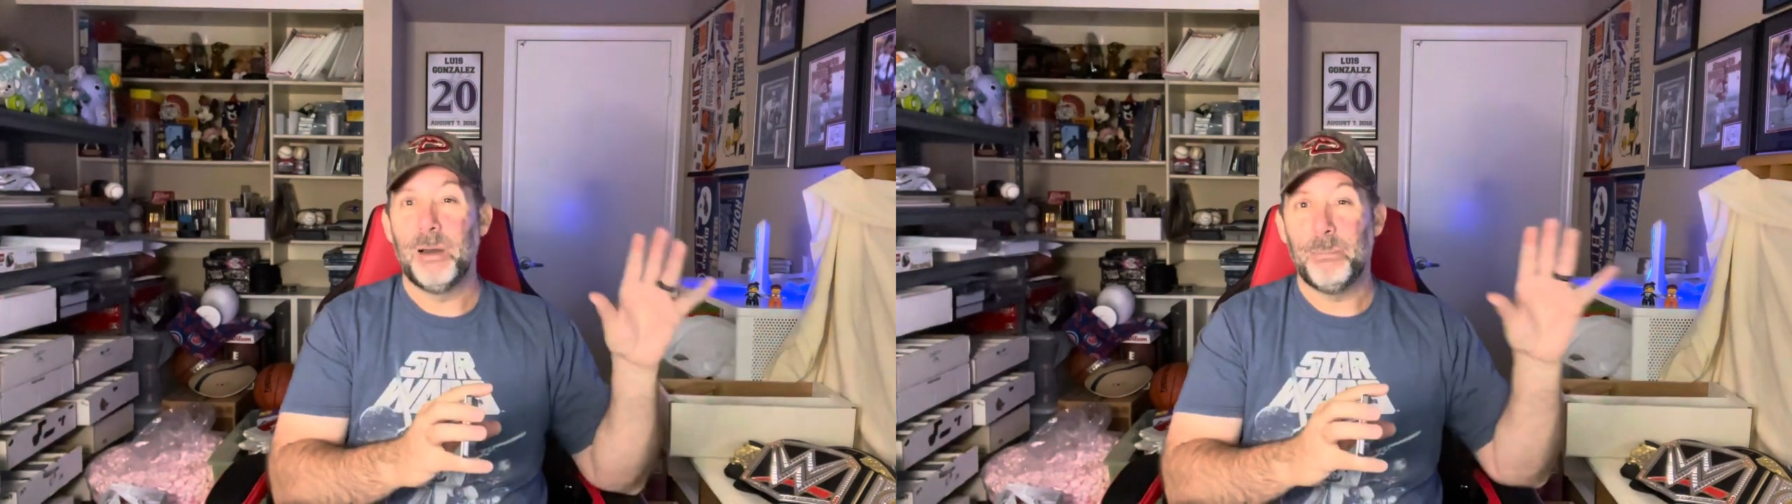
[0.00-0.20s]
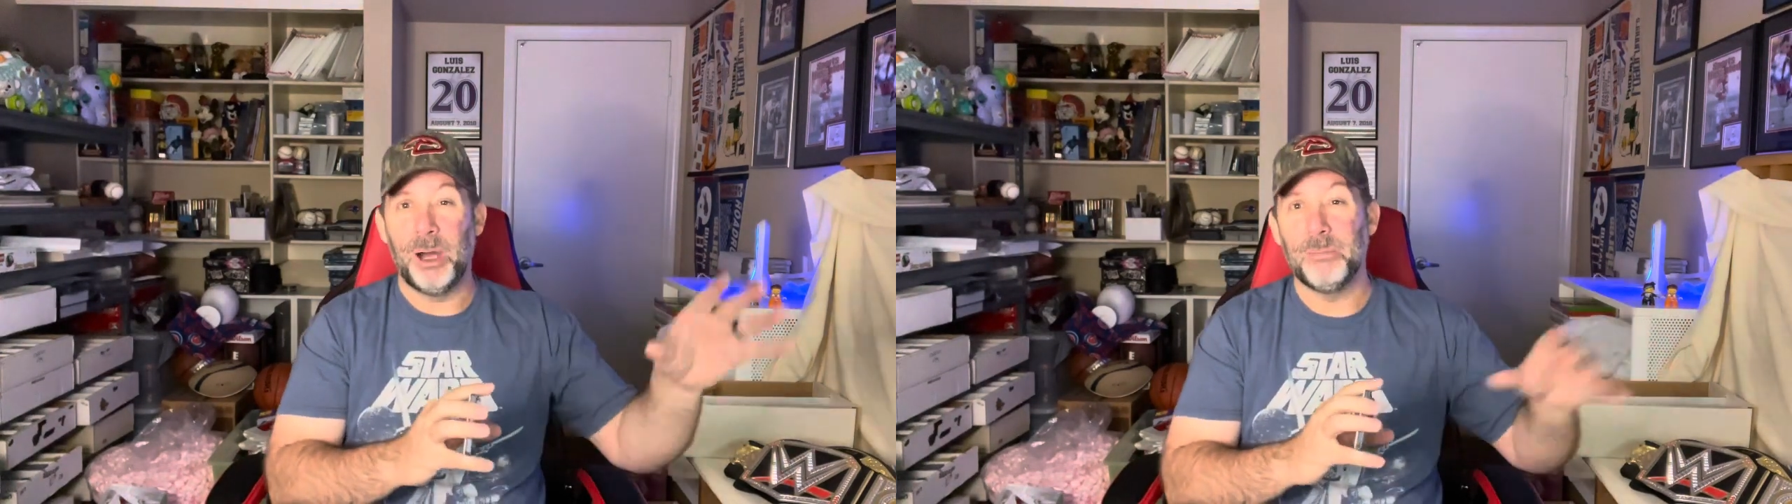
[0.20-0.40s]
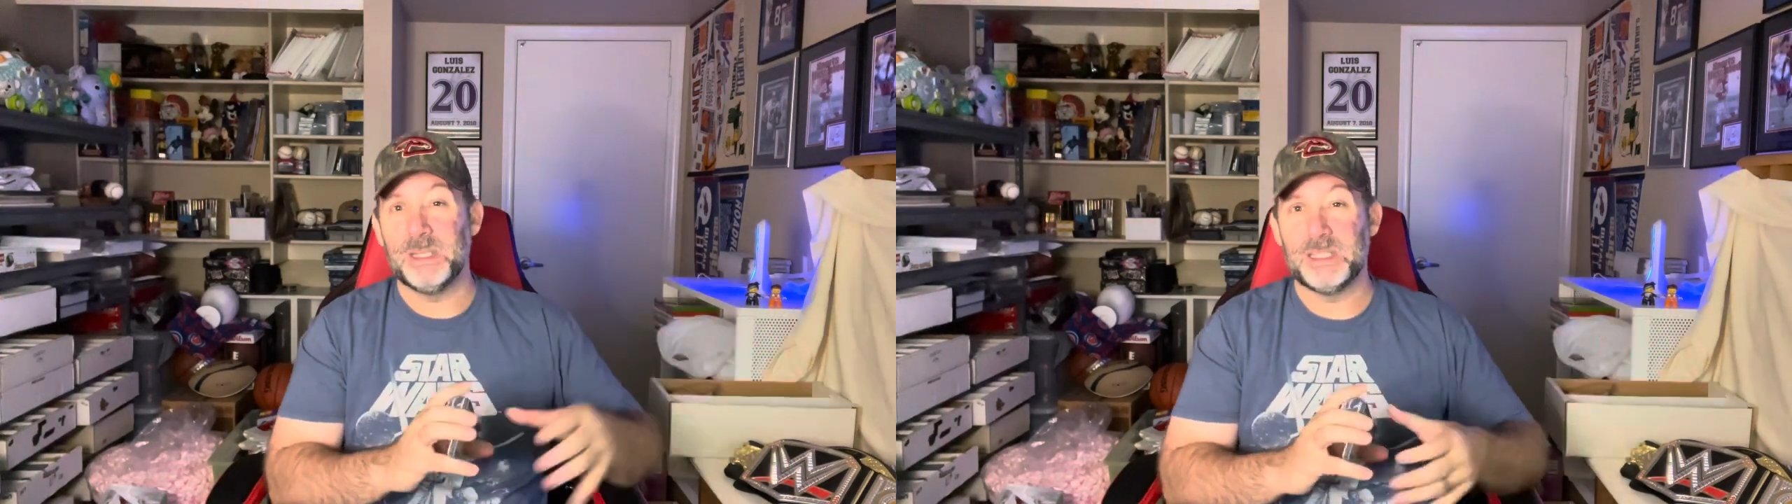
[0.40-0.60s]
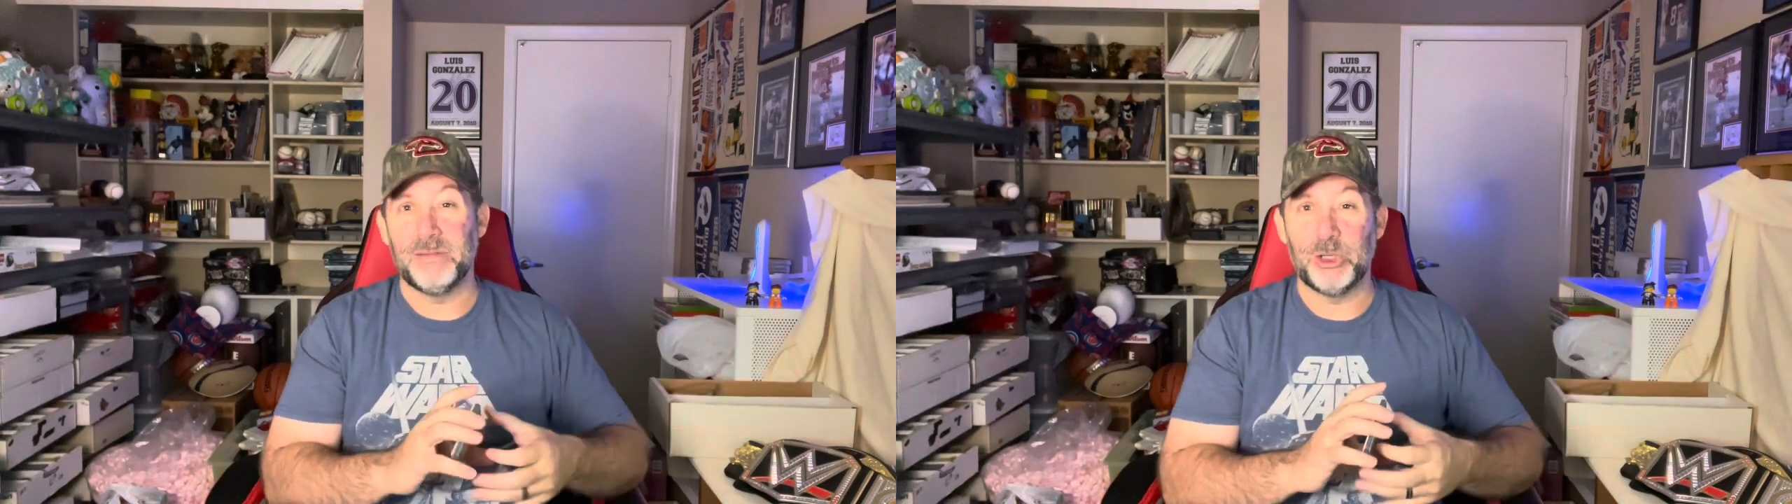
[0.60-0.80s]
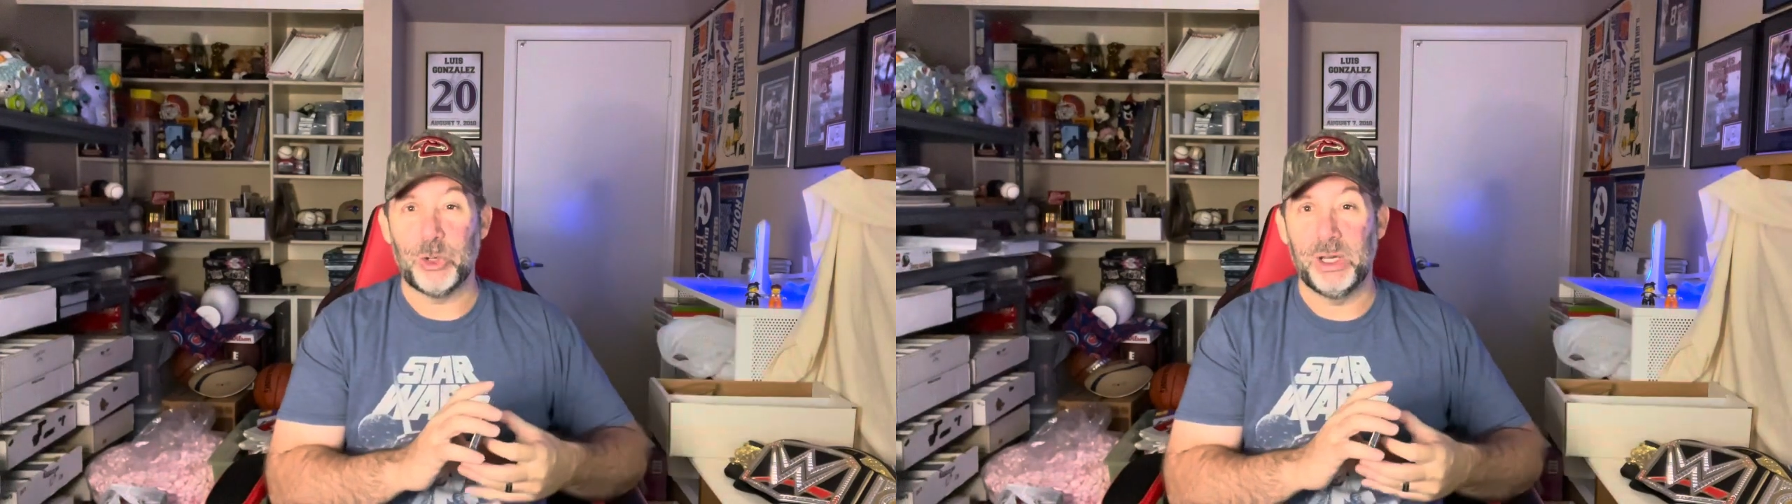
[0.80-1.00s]
pump this
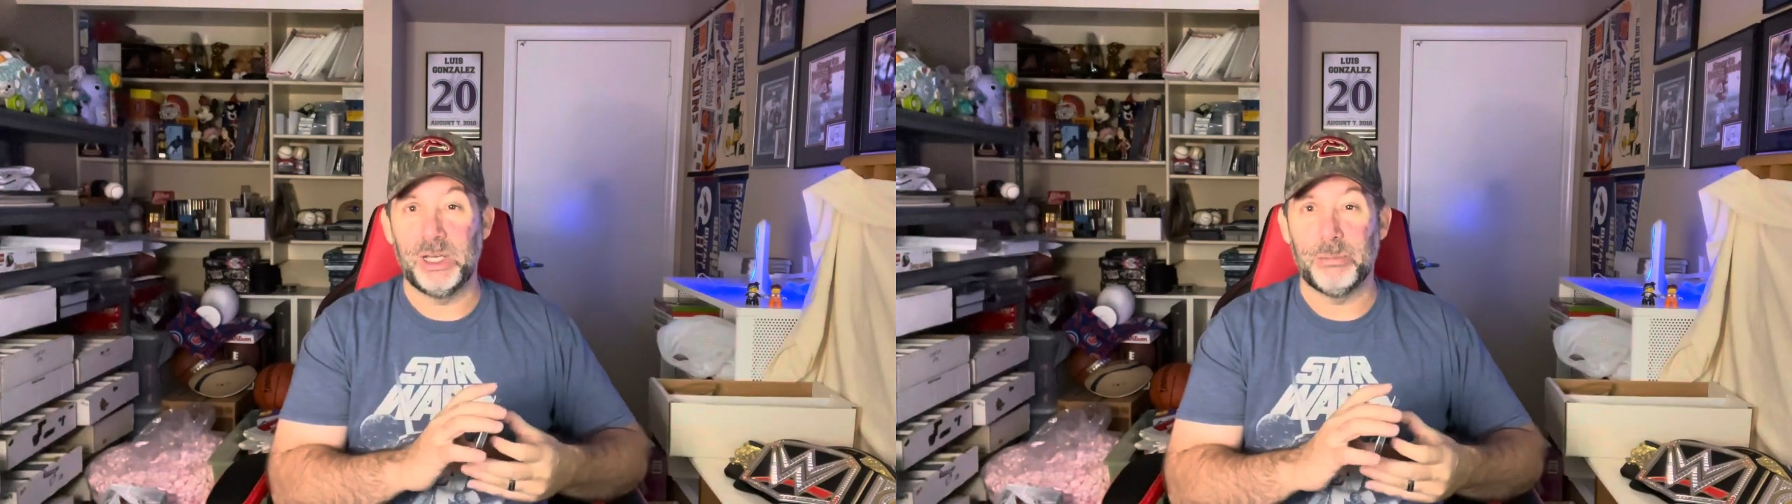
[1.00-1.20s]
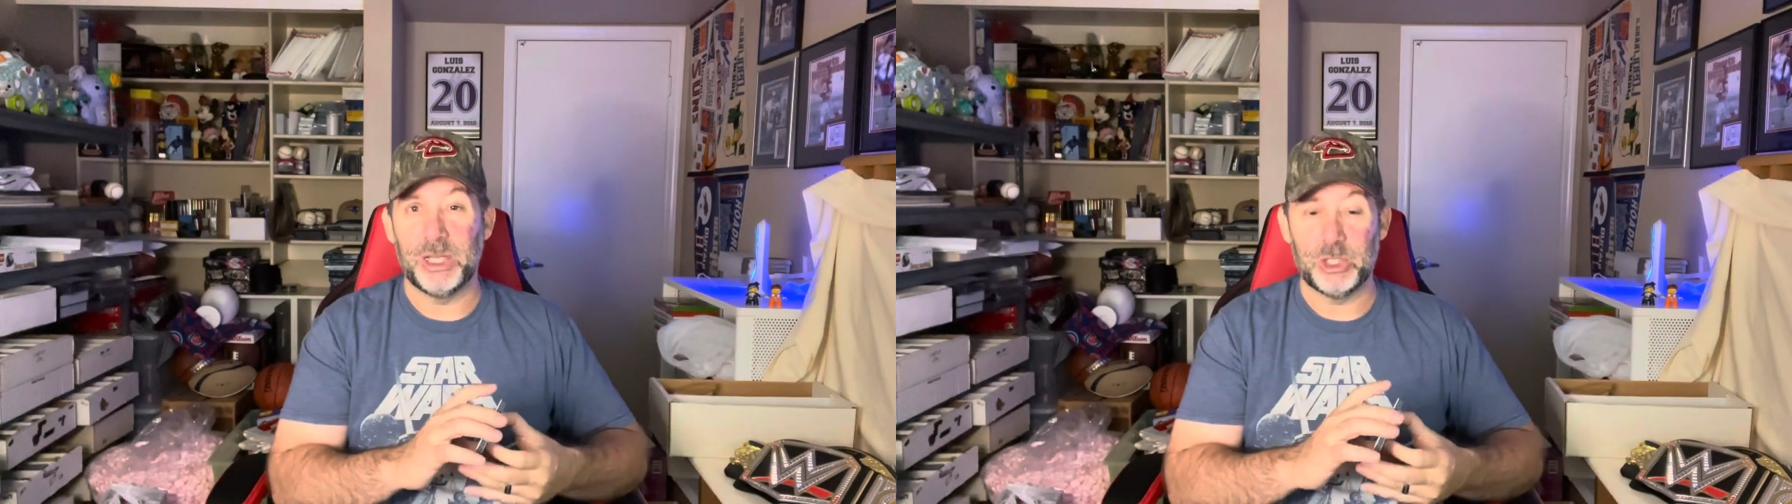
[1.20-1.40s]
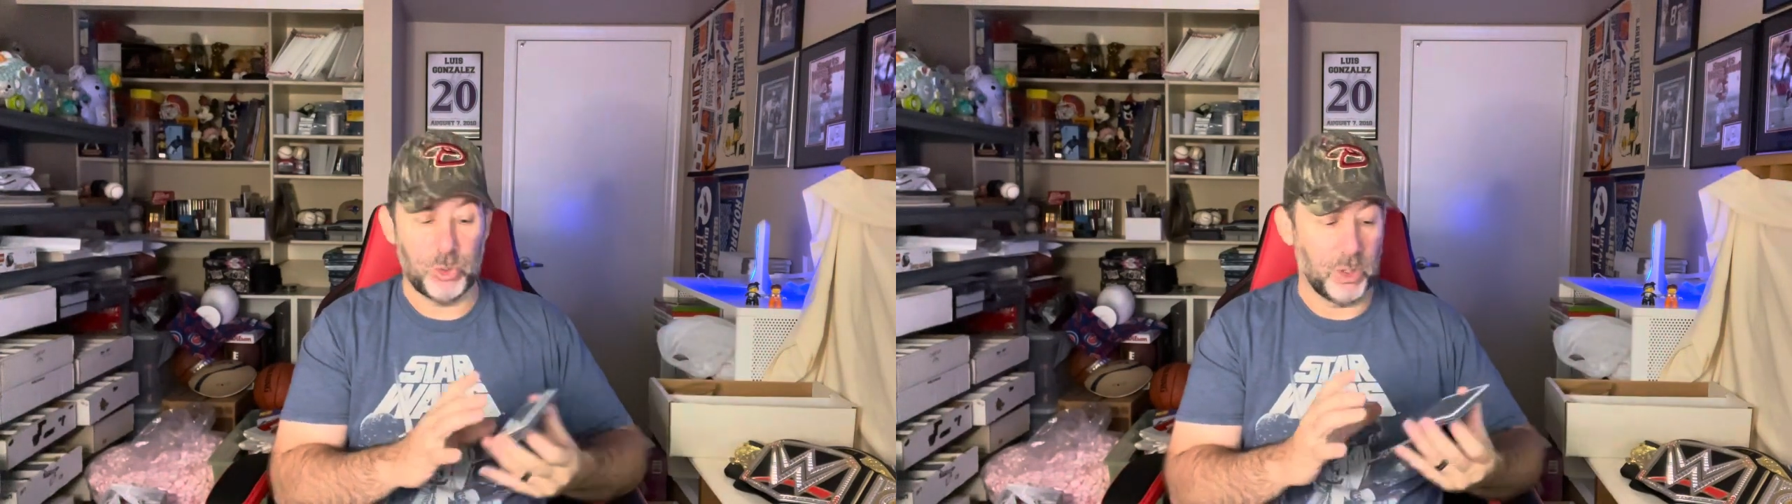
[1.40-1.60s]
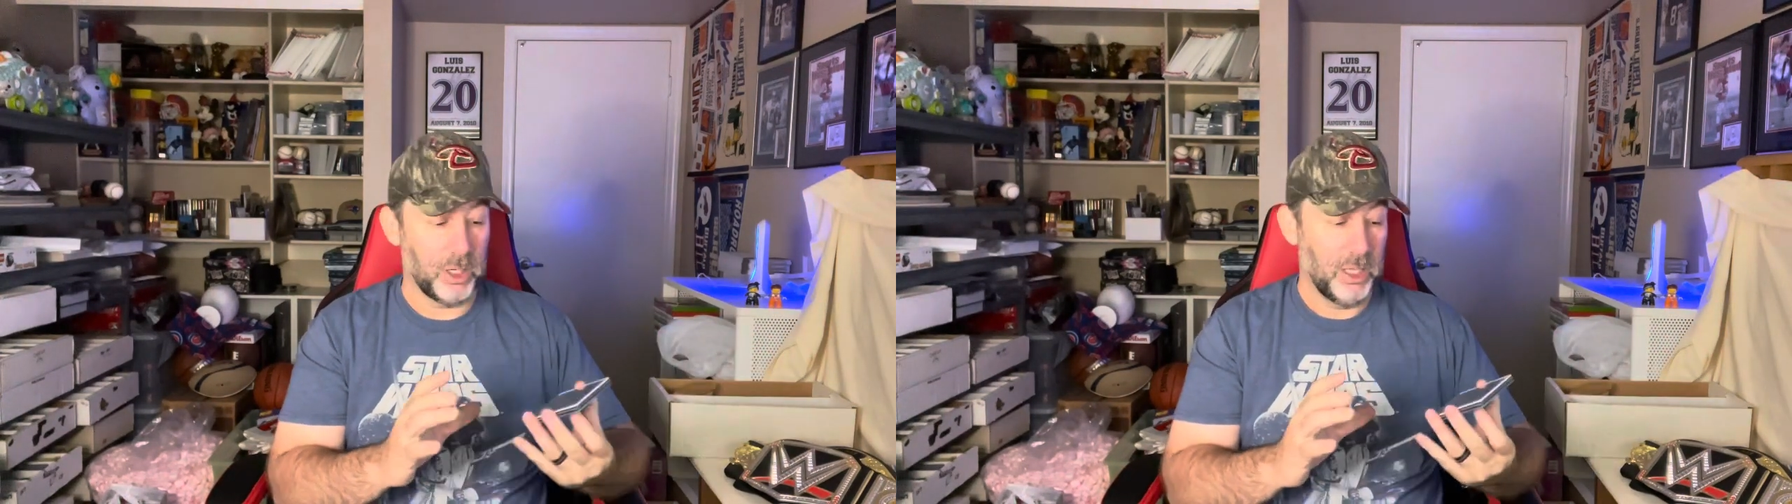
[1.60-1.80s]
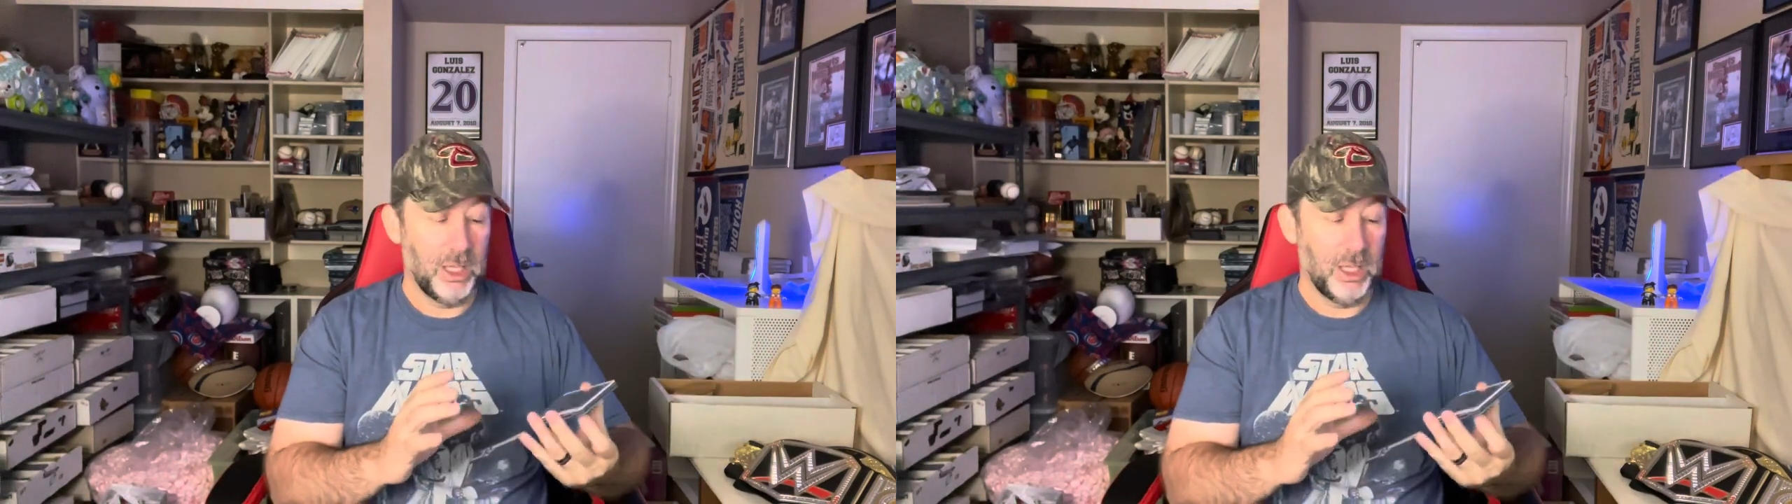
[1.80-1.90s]
inventory into my store.